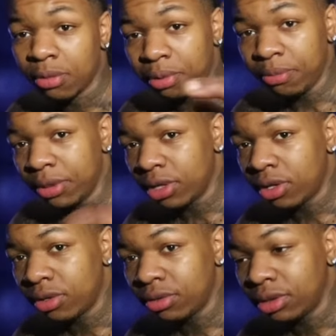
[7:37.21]
put me
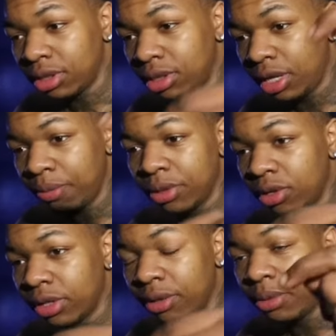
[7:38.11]
on, let me
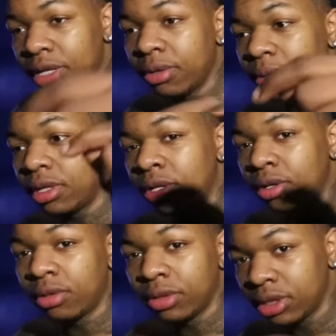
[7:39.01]
know, hit me up on